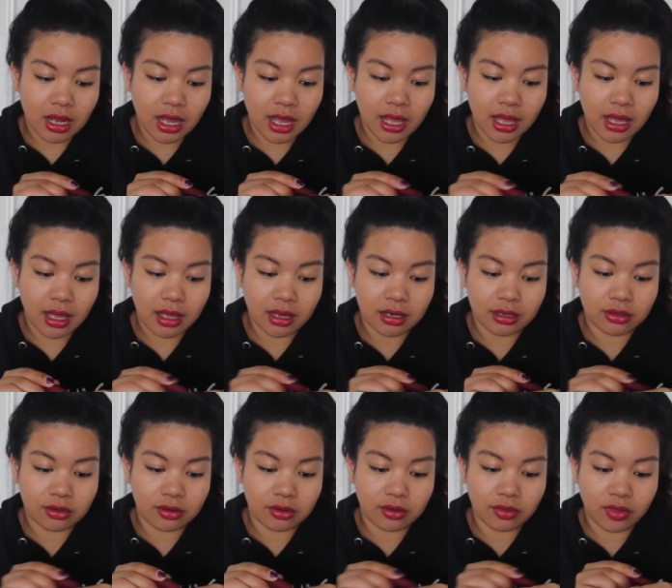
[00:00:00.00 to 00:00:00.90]
I had
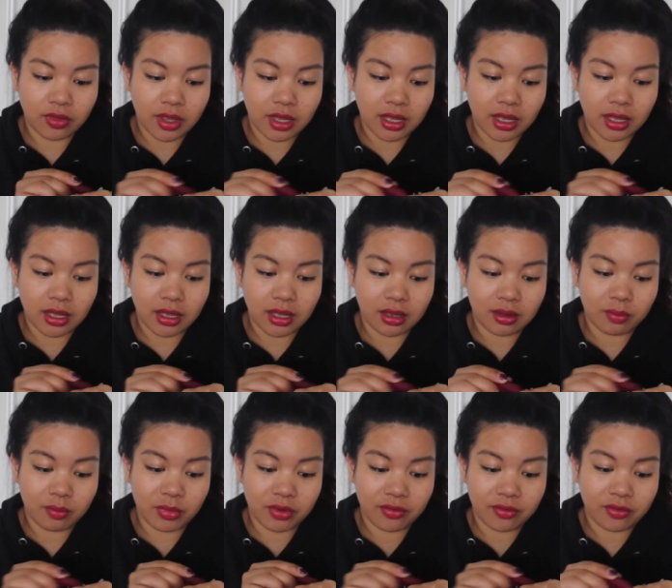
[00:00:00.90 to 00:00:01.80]
gone there
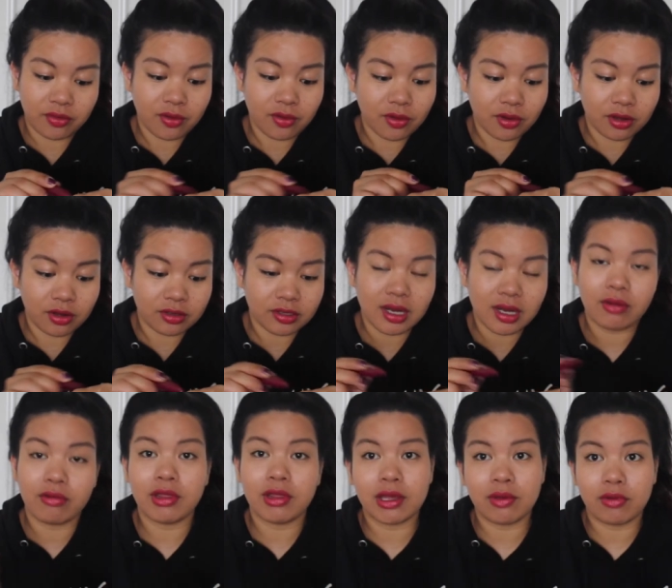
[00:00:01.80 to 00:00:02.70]
before because I
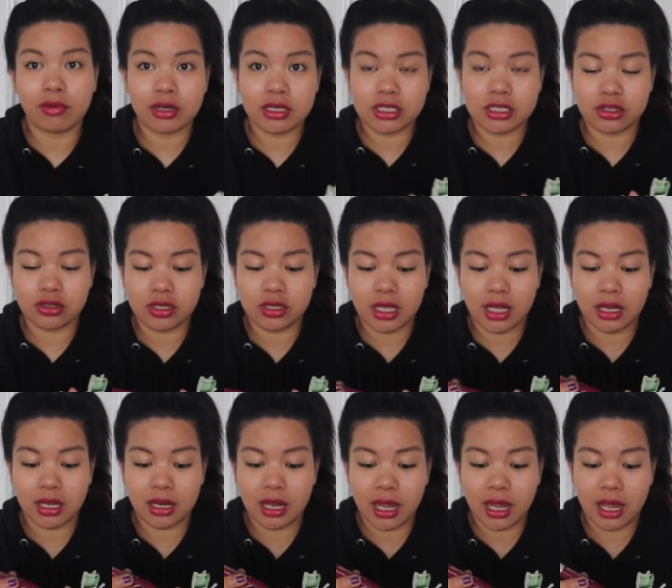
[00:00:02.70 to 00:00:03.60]
really wanted to
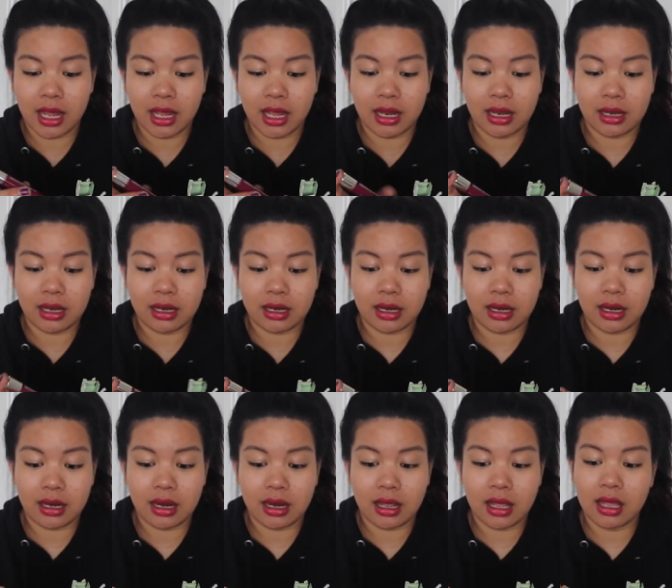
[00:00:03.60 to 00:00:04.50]
get
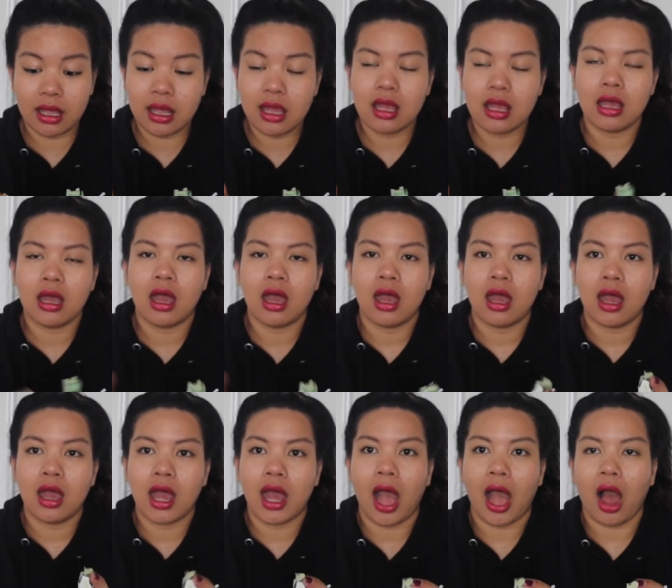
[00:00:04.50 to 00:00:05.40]
an...
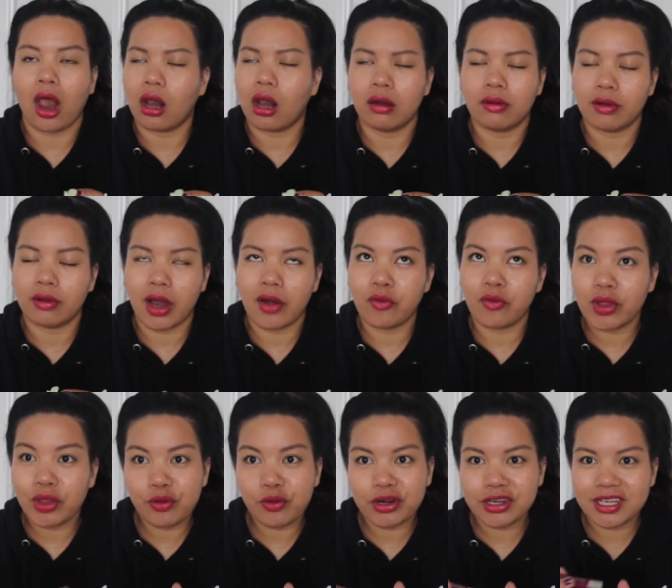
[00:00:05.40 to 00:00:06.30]
Oh, I
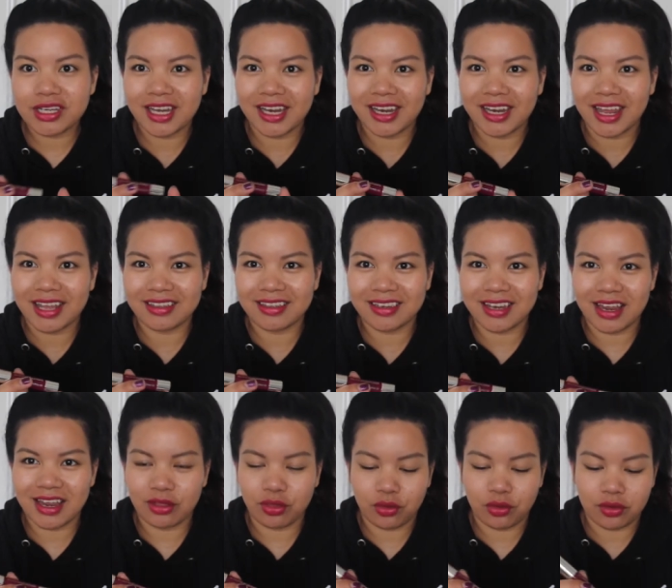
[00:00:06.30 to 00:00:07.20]
really wanted to get an
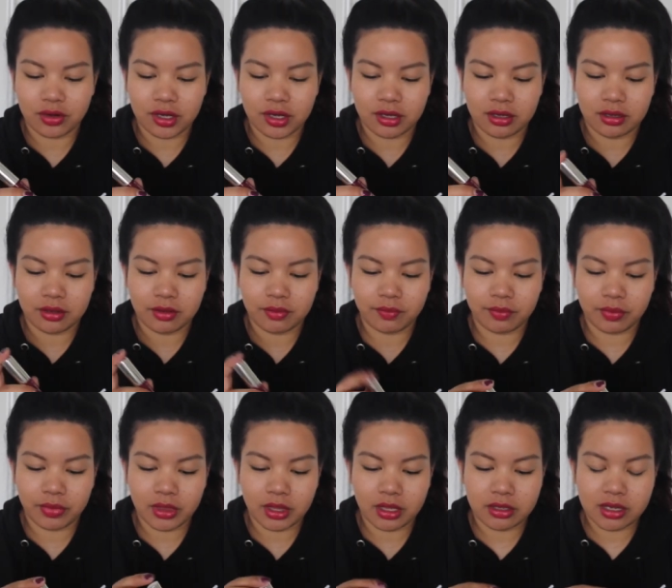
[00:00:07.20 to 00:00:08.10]
Estee Lauder
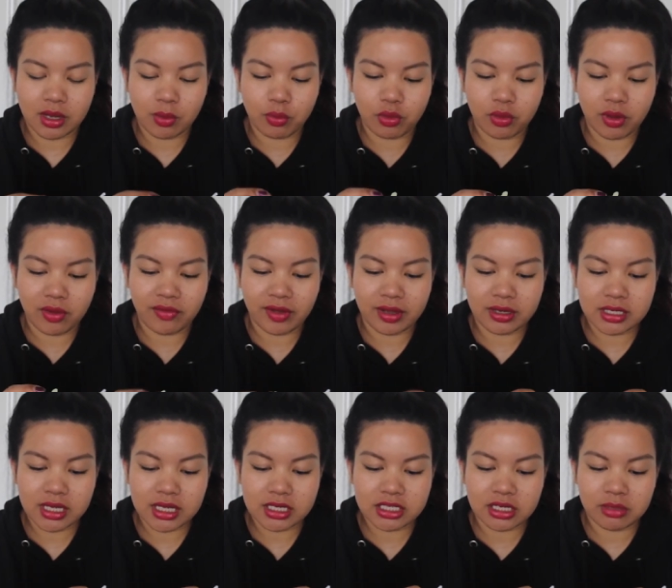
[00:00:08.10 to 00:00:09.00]
double wear
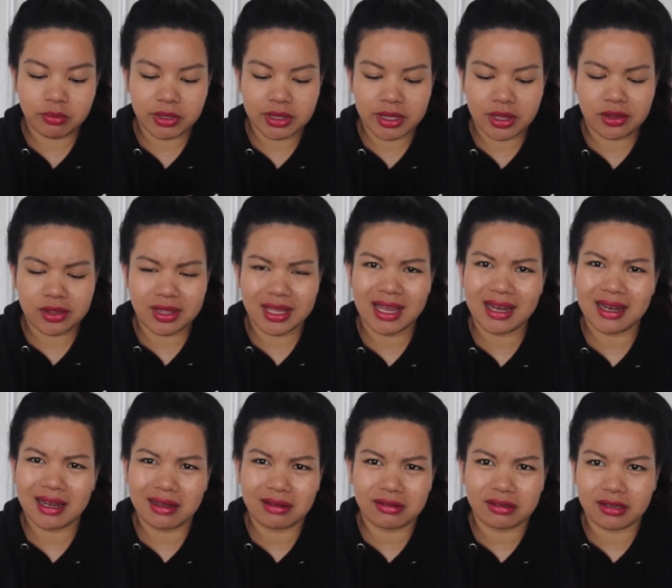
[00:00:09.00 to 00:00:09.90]
foundation, but they only
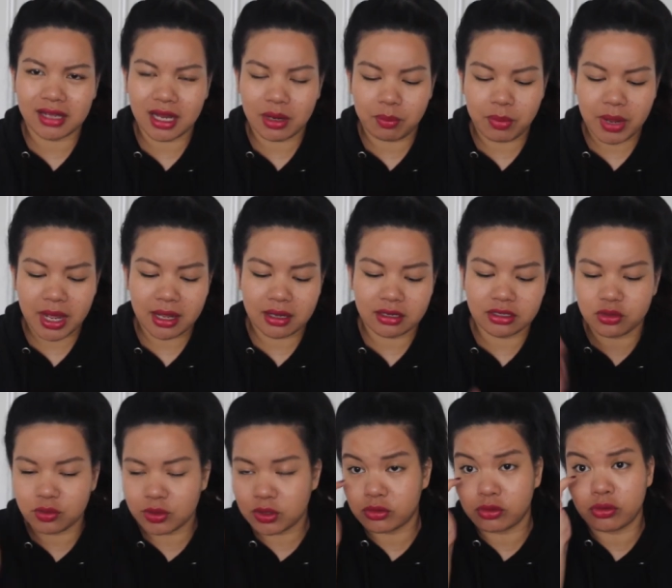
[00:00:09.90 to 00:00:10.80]
had outdoor
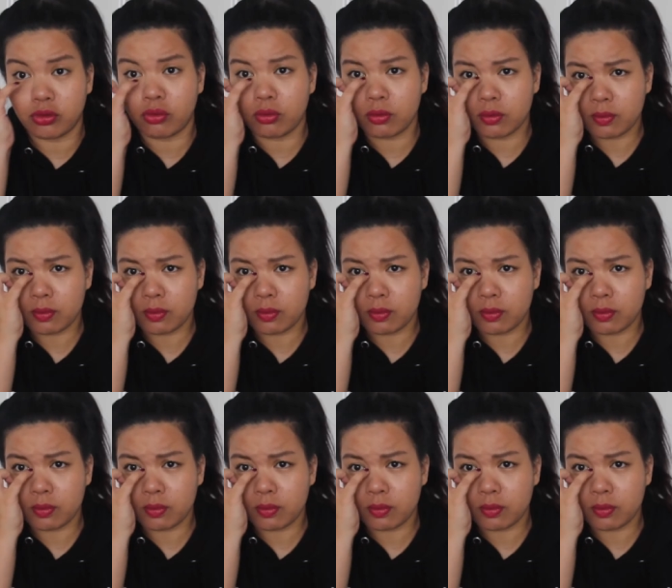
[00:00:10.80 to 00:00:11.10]
beige, which was...